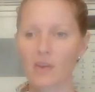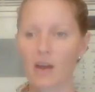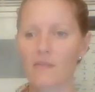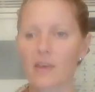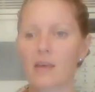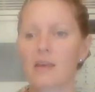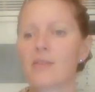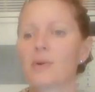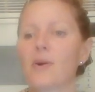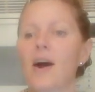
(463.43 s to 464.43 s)
of
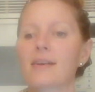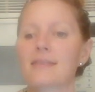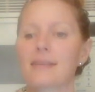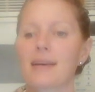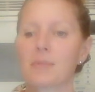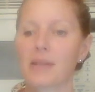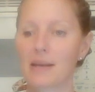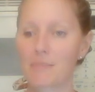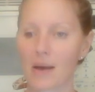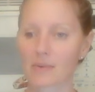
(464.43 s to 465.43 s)
the rocks in the
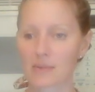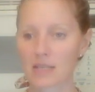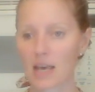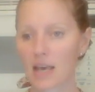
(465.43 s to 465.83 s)
Himalayan mountains.